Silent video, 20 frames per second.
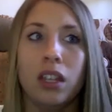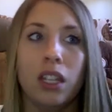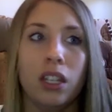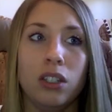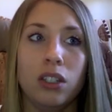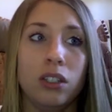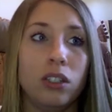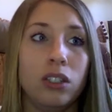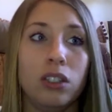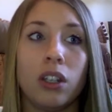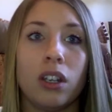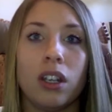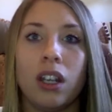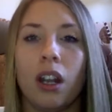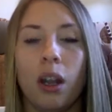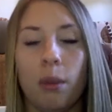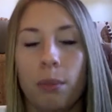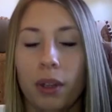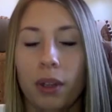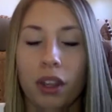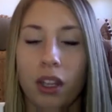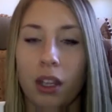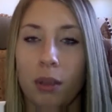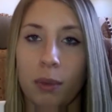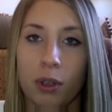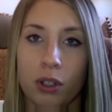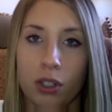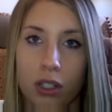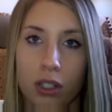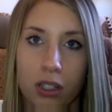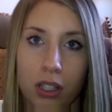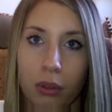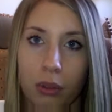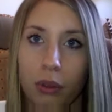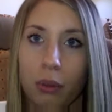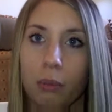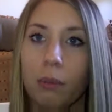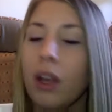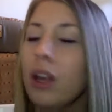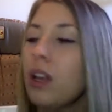then you could end up in the emergency
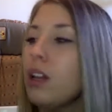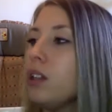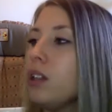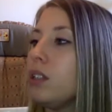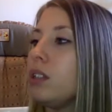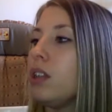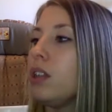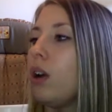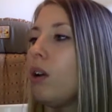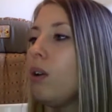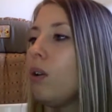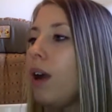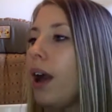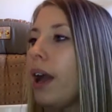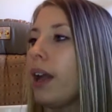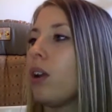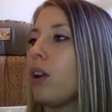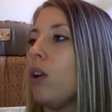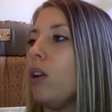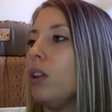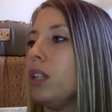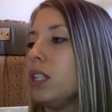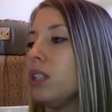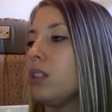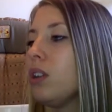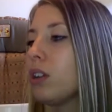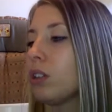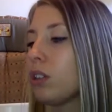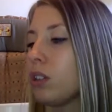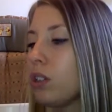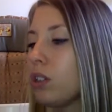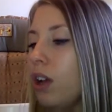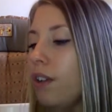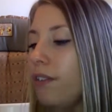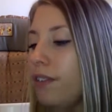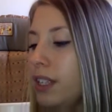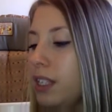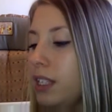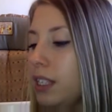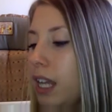room. So I called his doctor's
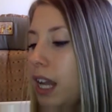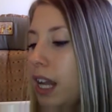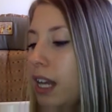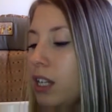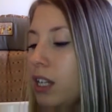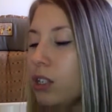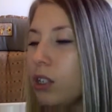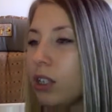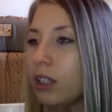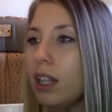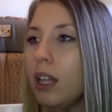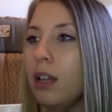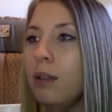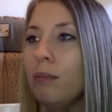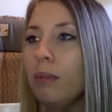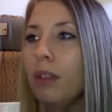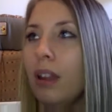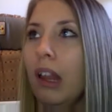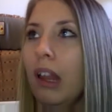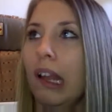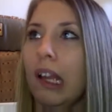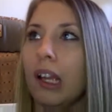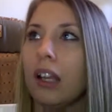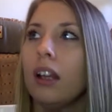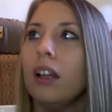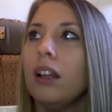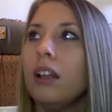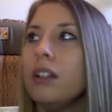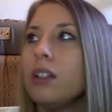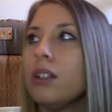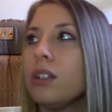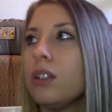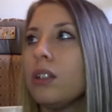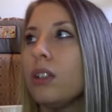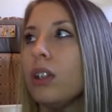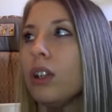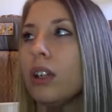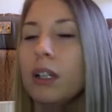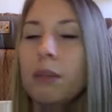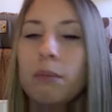office, and it took them like
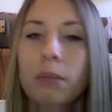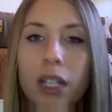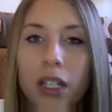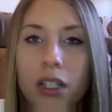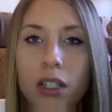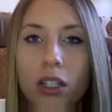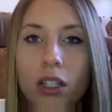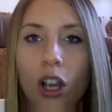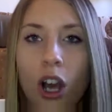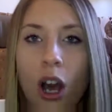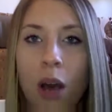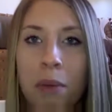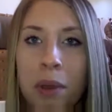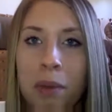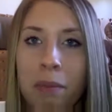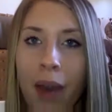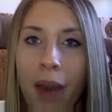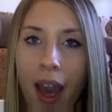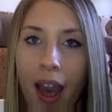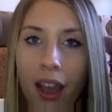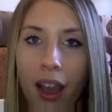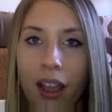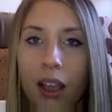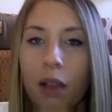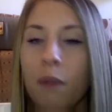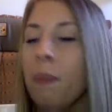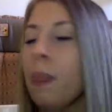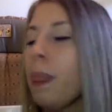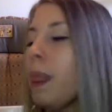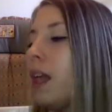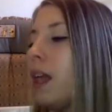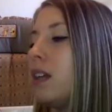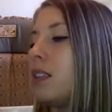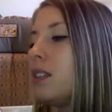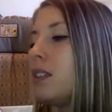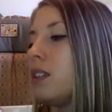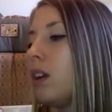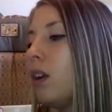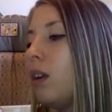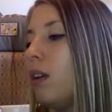30 minutes to call me back.
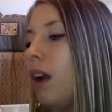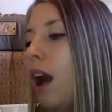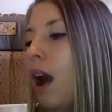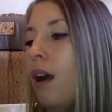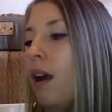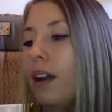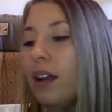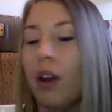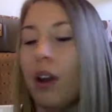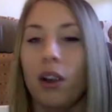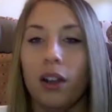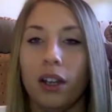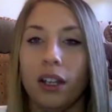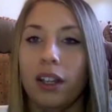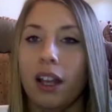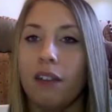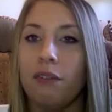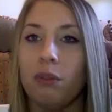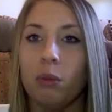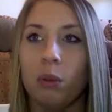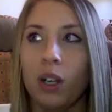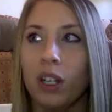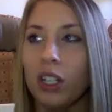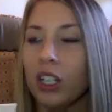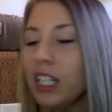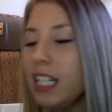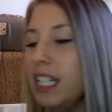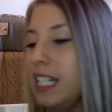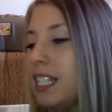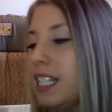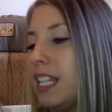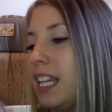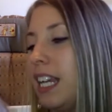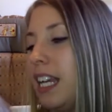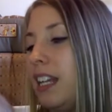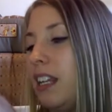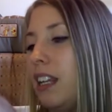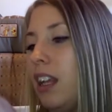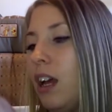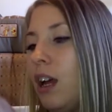So I had already left Walgreens,
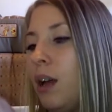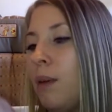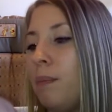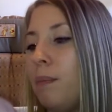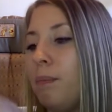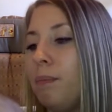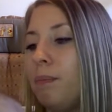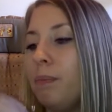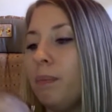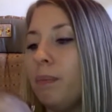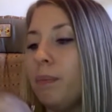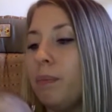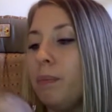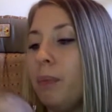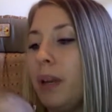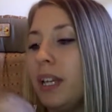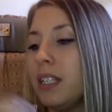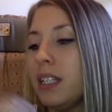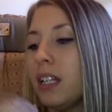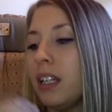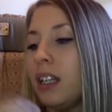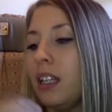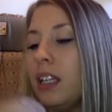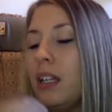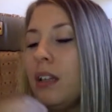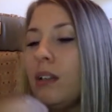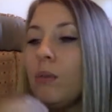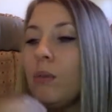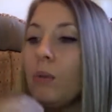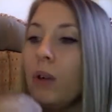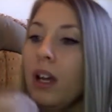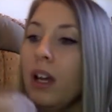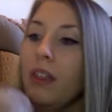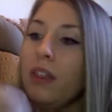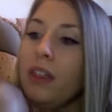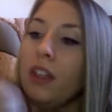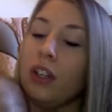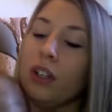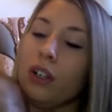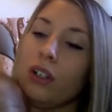and basically what the